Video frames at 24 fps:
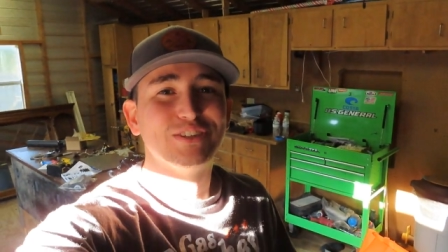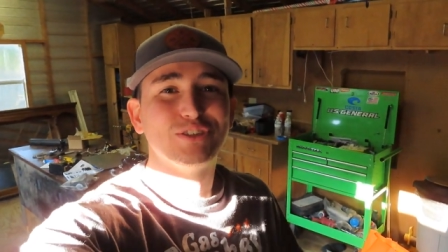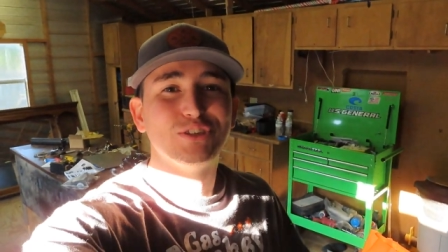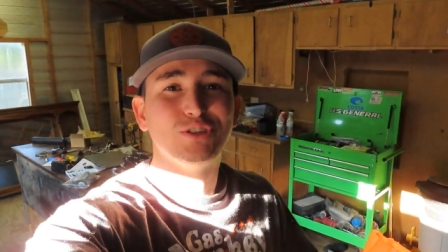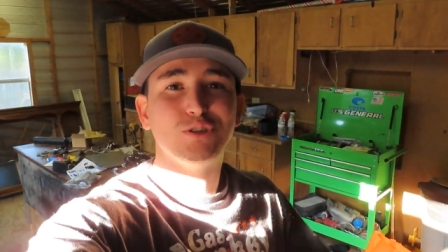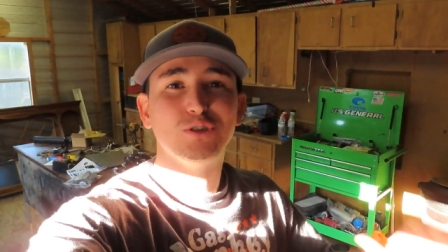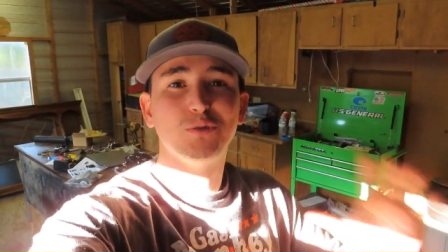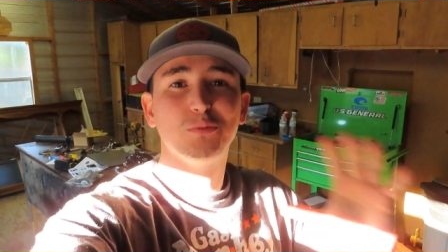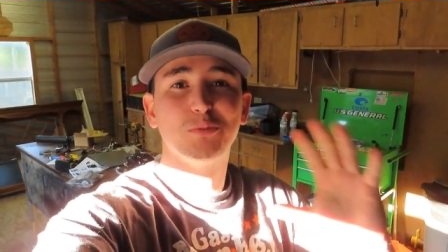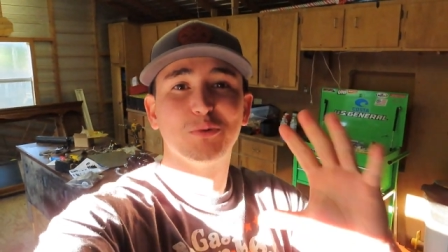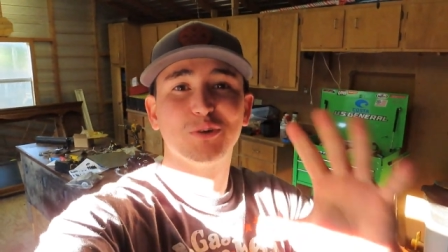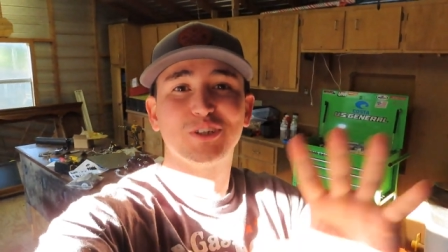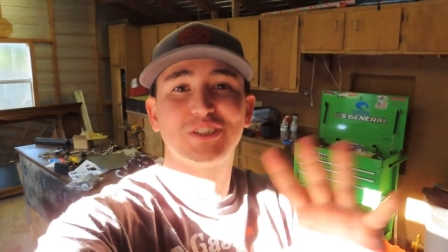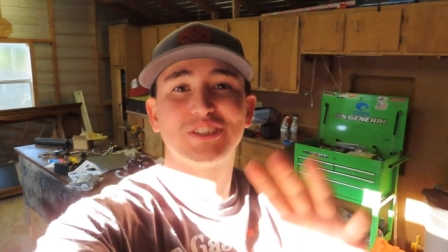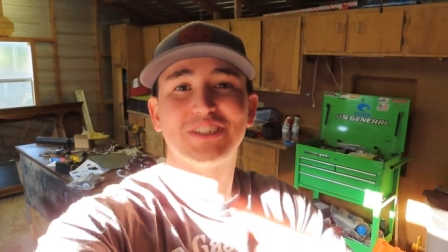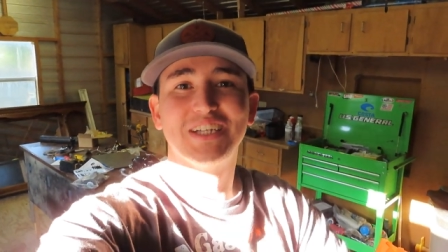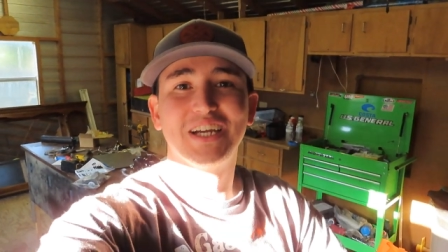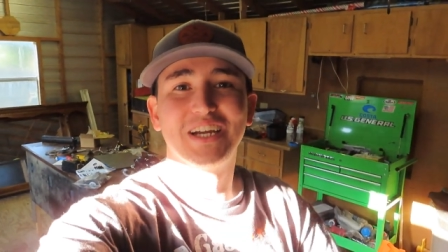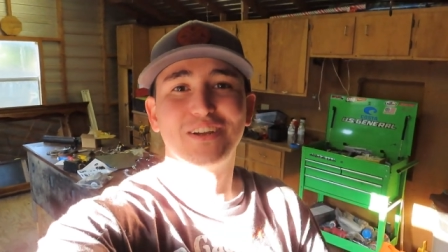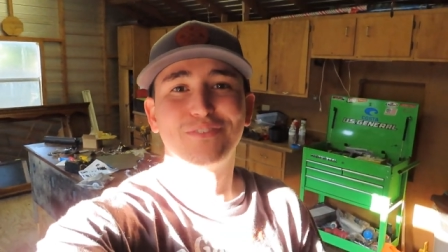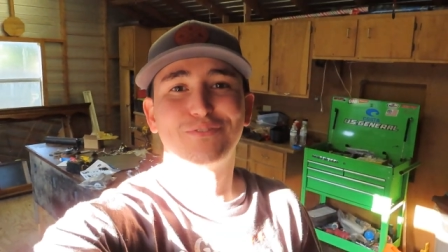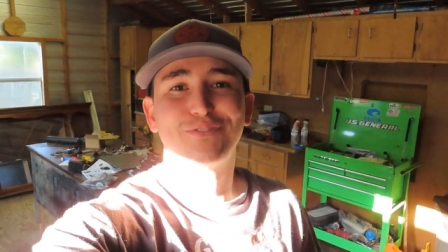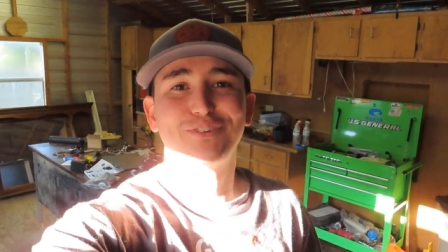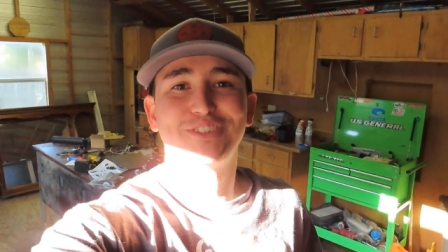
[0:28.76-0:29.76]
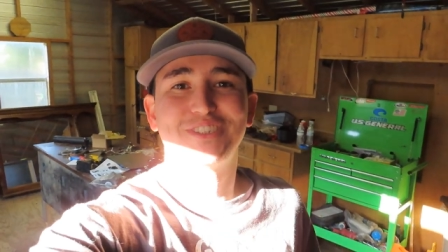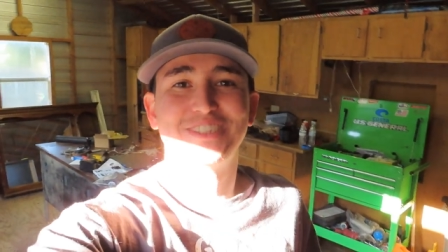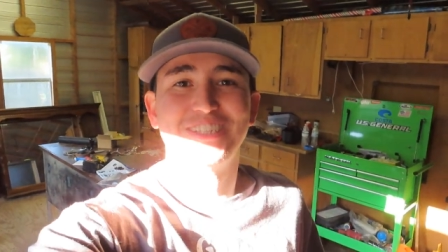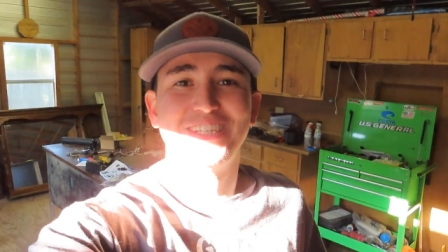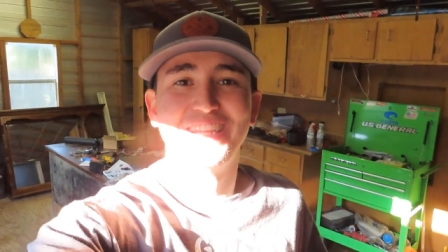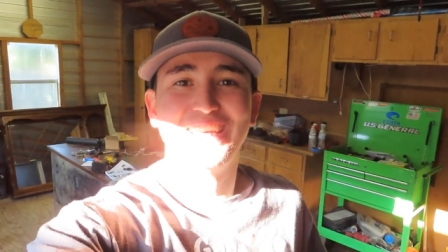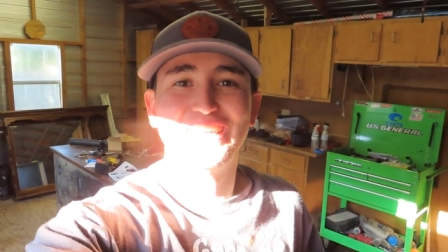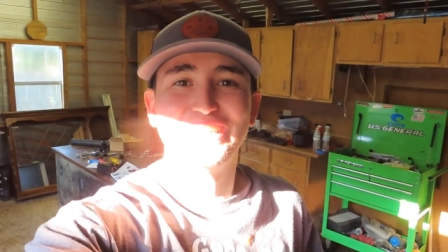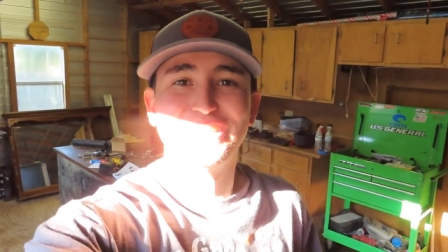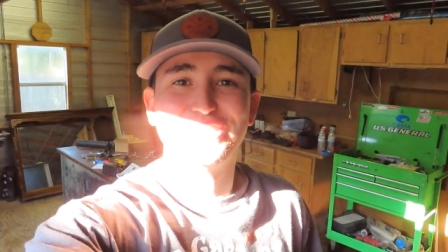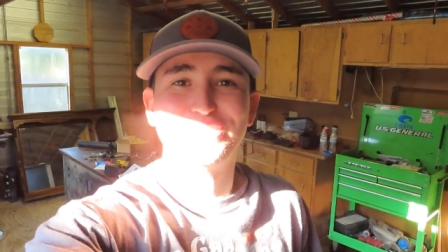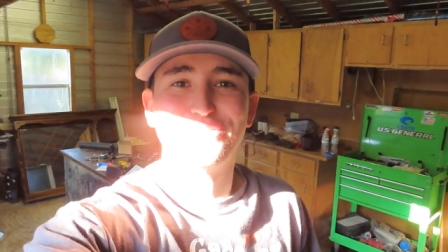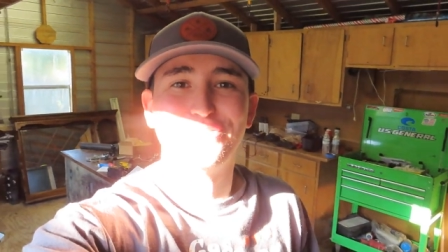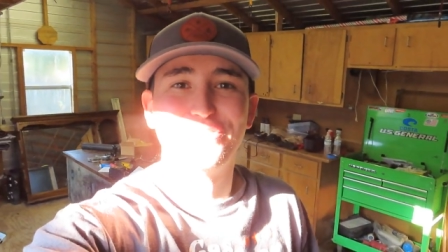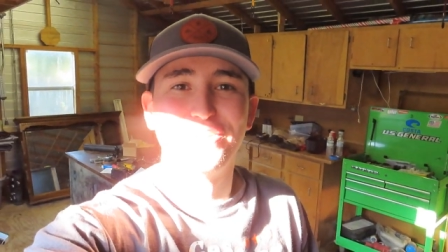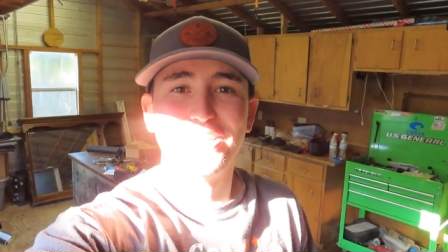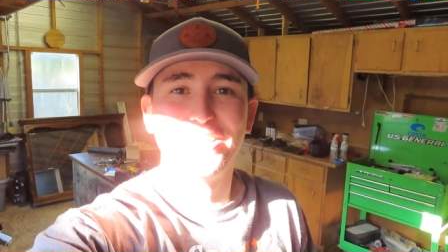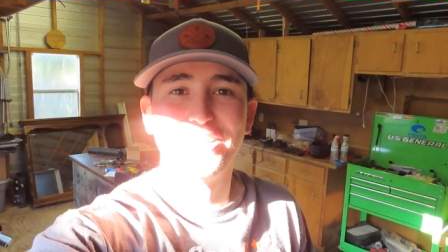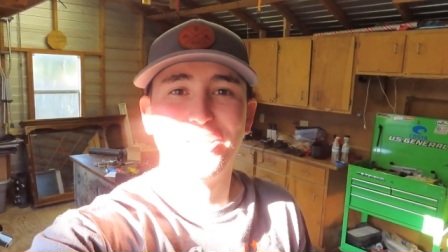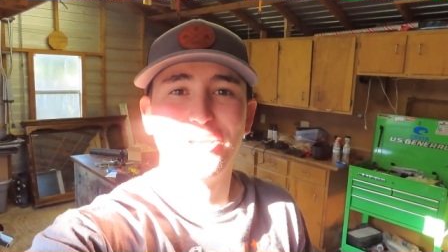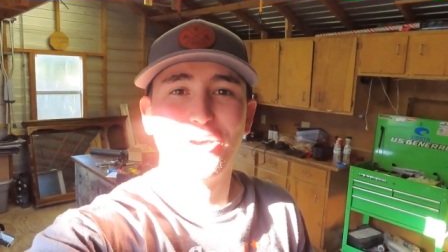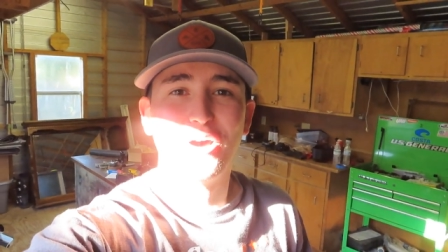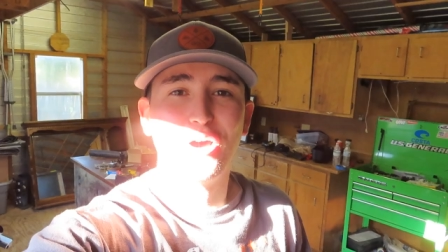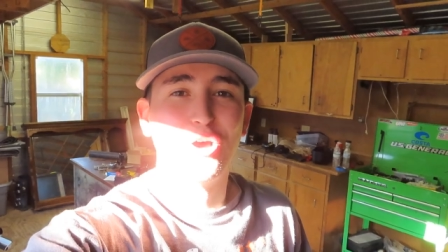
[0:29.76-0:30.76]
Super excited for today's
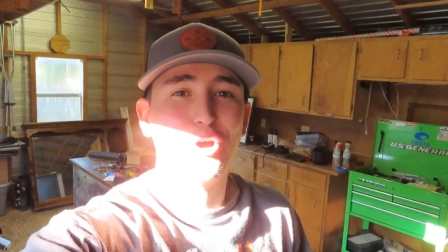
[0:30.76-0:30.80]
video.